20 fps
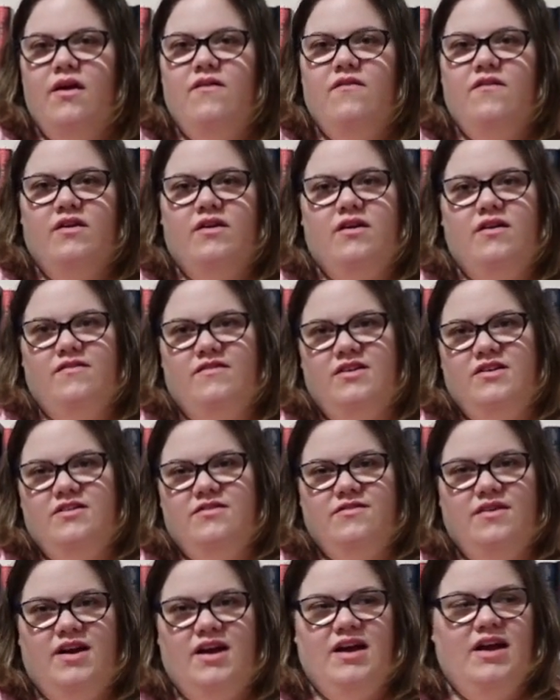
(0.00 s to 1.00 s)
or Goodreads
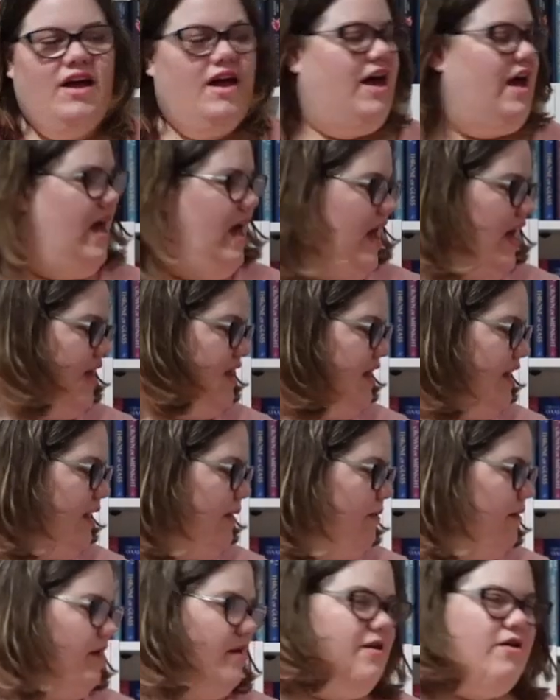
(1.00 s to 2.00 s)
rec, I think
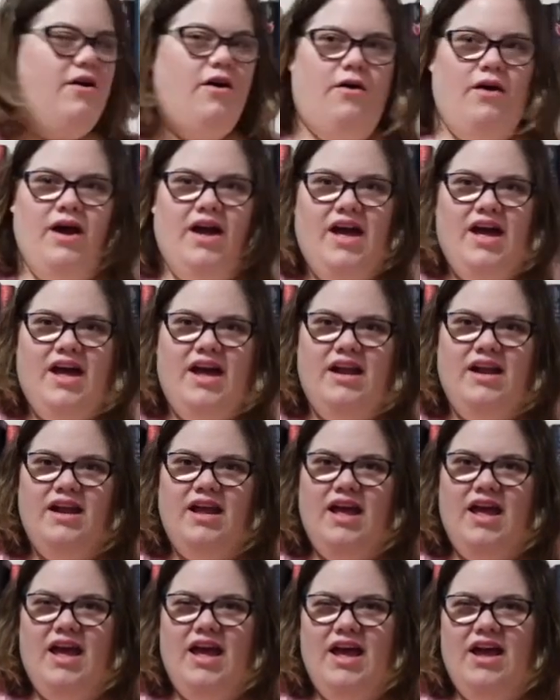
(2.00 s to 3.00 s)
I'm going to go ahead
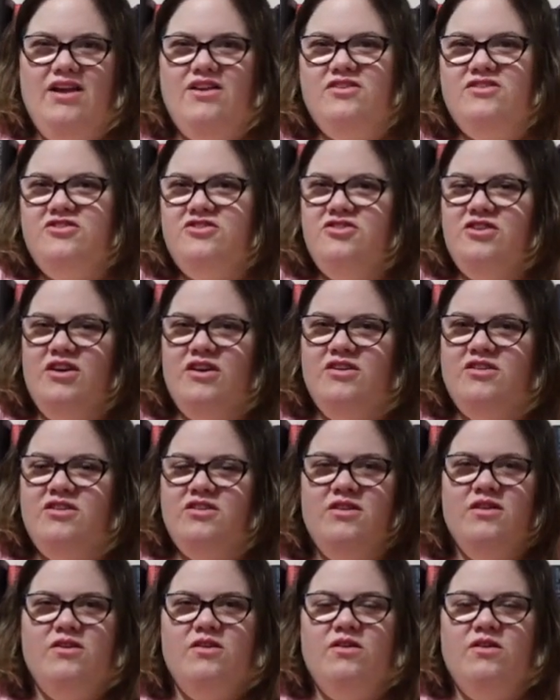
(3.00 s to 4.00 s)
and
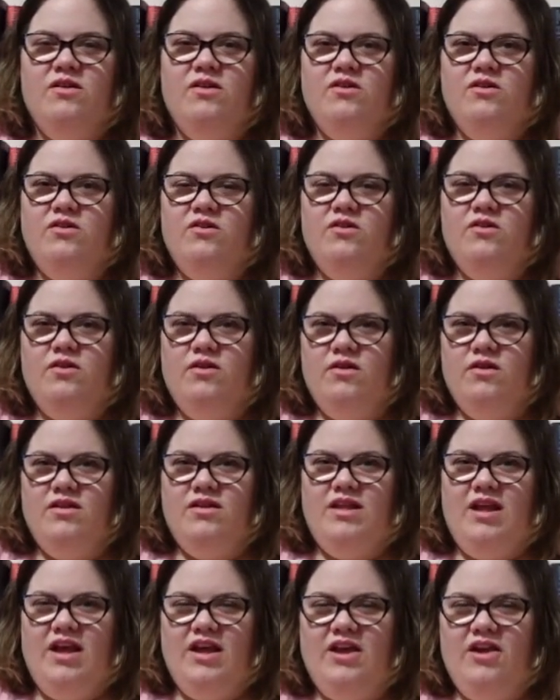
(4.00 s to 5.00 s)
just
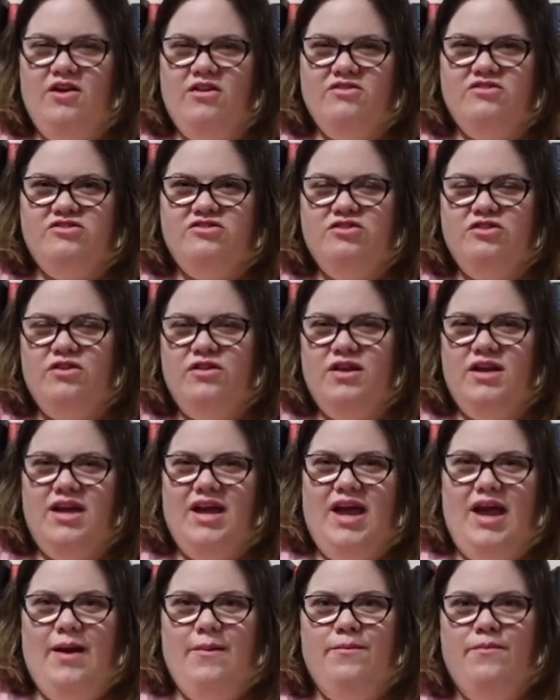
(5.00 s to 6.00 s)
take Yours
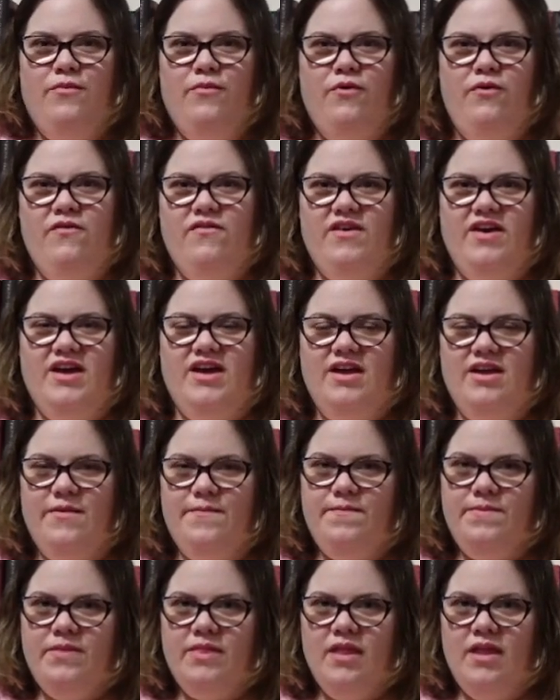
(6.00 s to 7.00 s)
Truly and move it
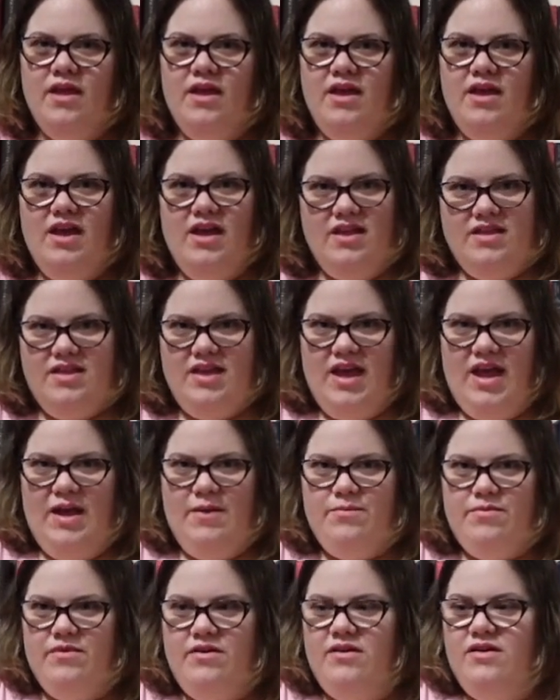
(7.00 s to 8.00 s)
into
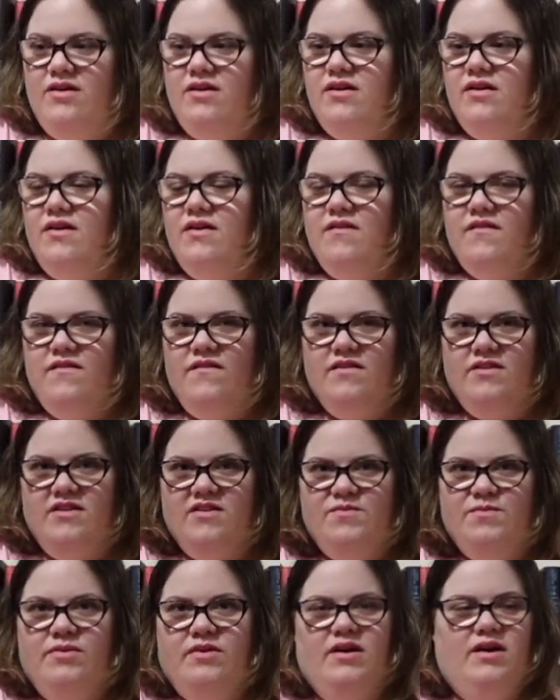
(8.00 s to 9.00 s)
April for this
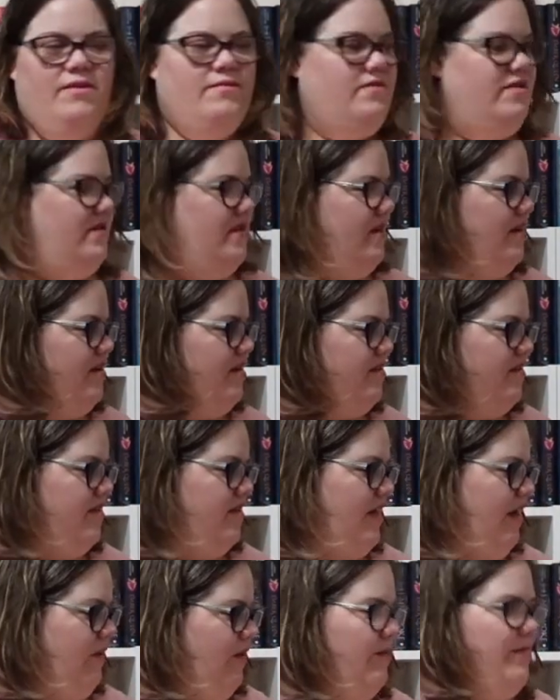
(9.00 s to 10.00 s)
prompt. So
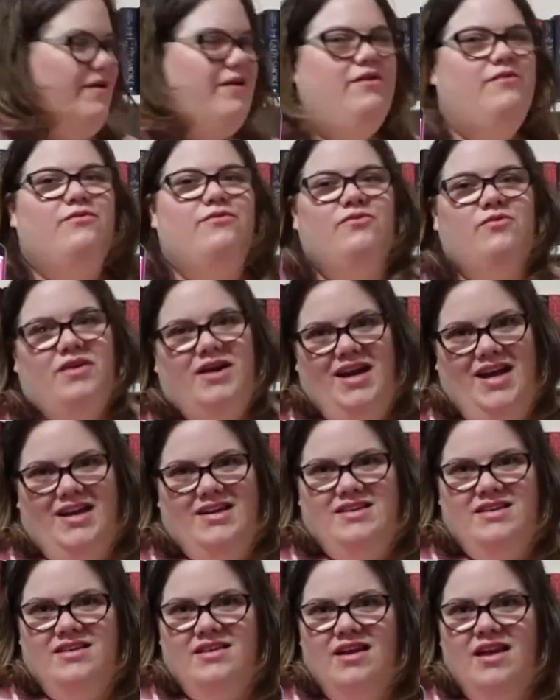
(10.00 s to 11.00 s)
that would be
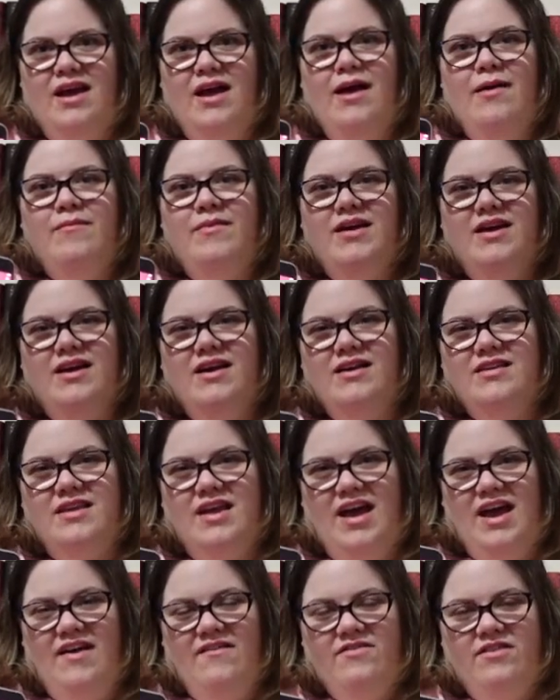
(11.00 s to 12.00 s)
great because
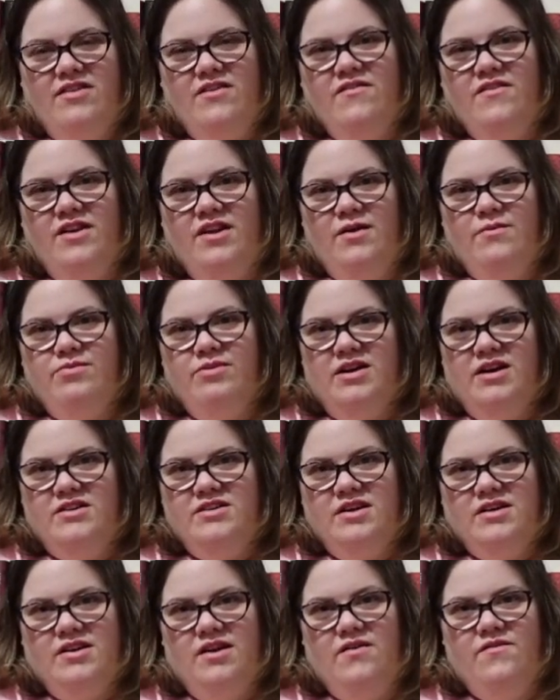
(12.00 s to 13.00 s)
I have another video
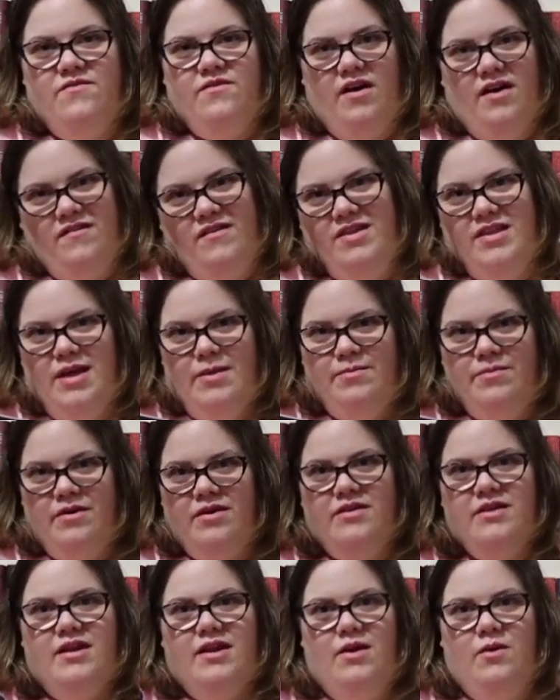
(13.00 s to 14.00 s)
project involving that book
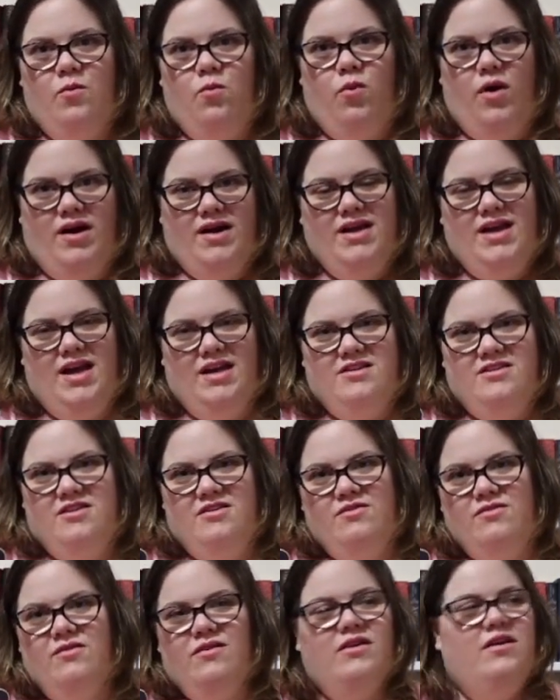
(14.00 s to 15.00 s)
that I want to get to.